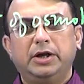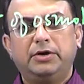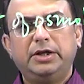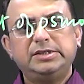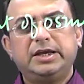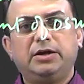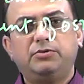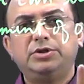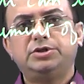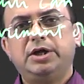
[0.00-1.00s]
Now this
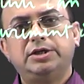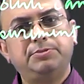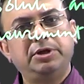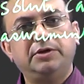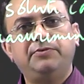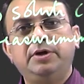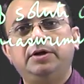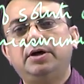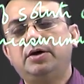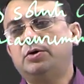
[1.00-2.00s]
calculation has been given
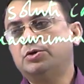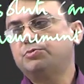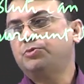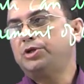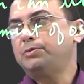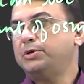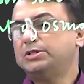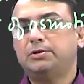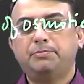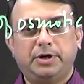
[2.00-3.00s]
in the osmotic
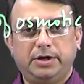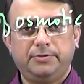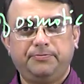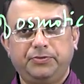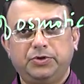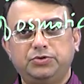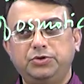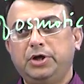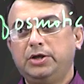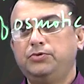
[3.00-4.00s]
pressure part. So
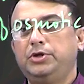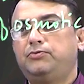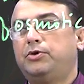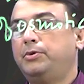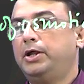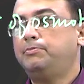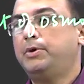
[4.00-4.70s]
you can do it from that